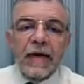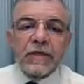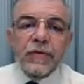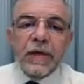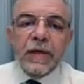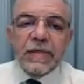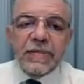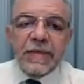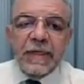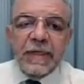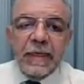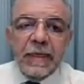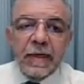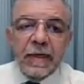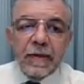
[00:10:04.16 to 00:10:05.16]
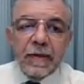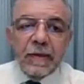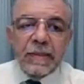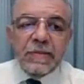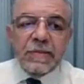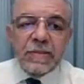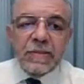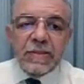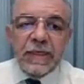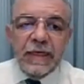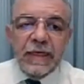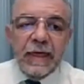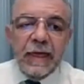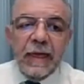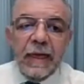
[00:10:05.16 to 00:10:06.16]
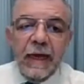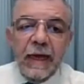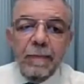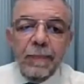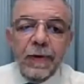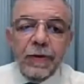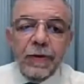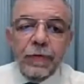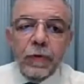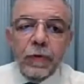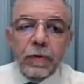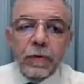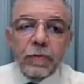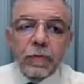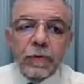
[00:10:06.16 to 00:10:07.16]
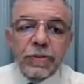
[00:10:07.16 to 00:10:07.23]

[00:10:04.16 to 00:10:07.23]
As you can see here, this is the amplitude,